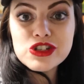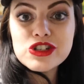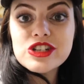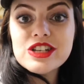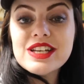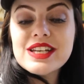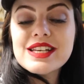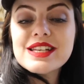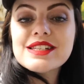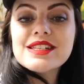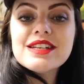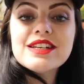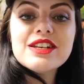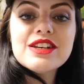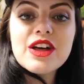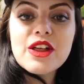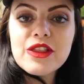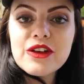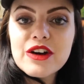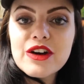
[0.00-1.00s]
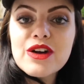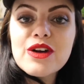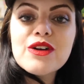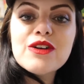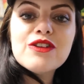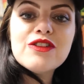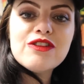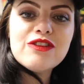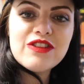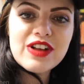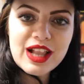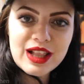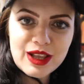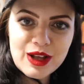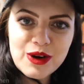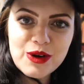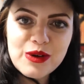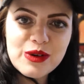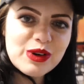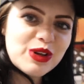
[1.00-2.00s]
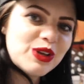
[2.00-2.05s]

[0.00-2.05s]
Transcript: she is another fellow